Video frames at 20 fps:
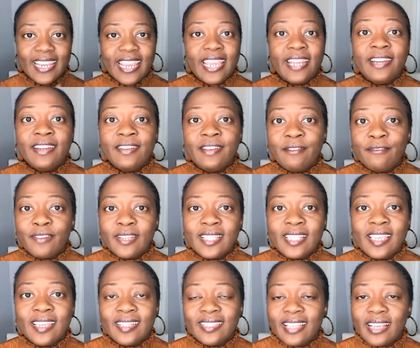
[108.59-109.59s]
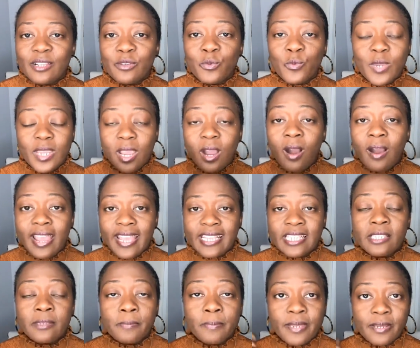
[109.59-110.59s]
and everything that we are
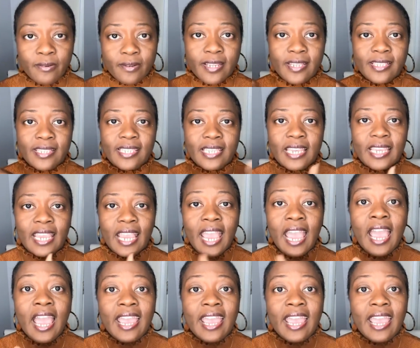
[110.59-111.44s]
experiencing